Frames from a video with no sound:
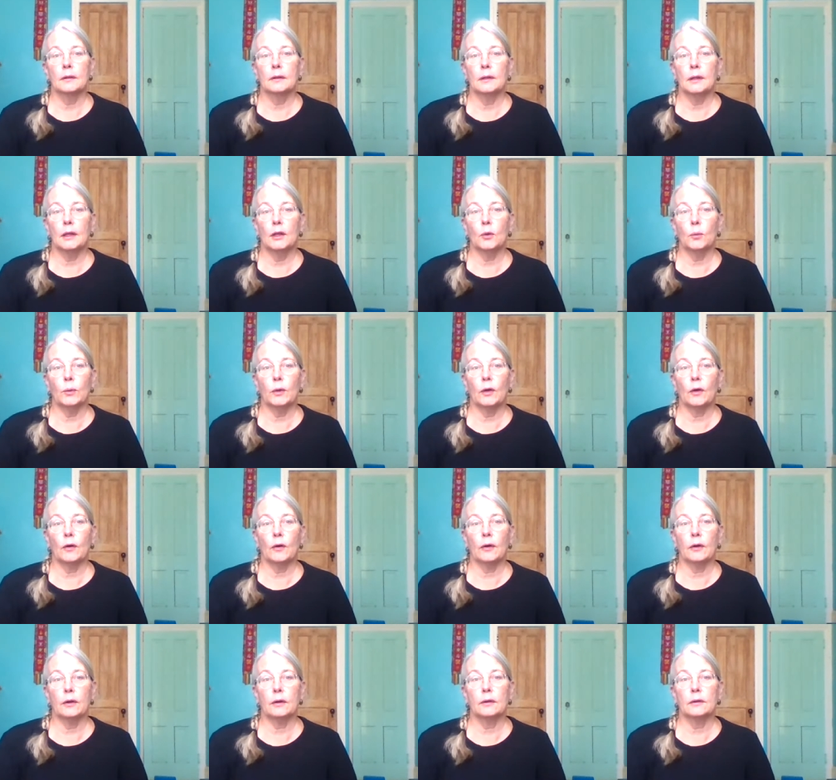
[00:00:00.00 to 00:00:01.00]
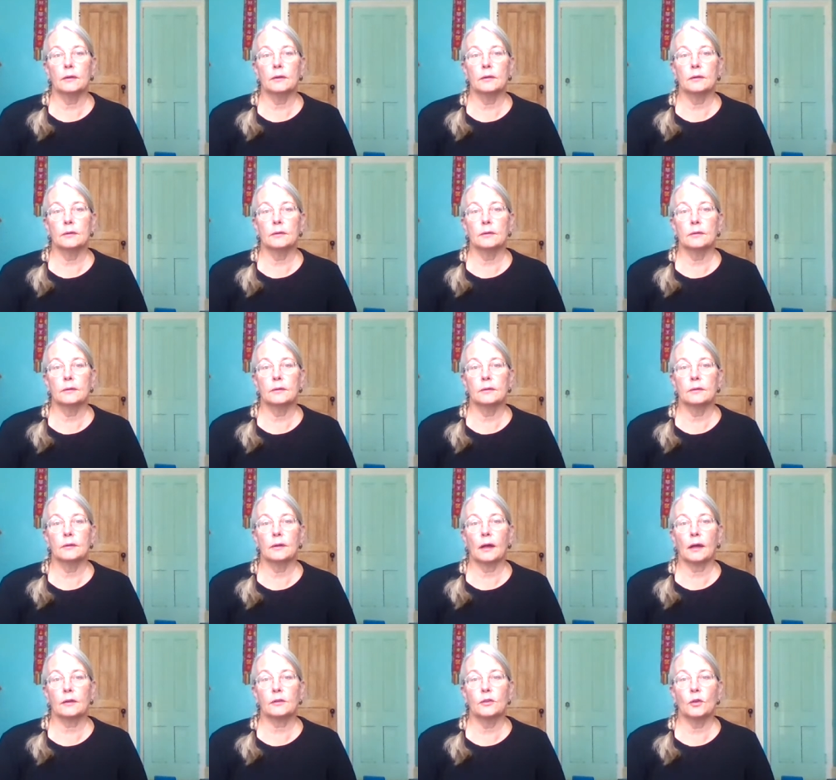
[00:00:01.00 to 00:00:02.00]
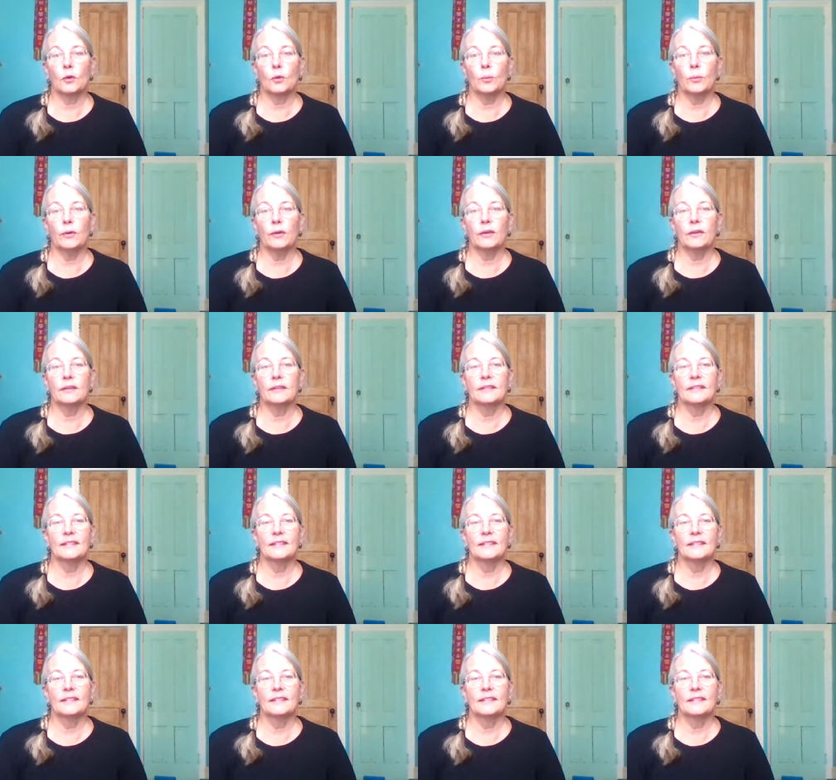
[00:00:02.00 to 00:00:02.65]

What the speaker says: Here we are, October,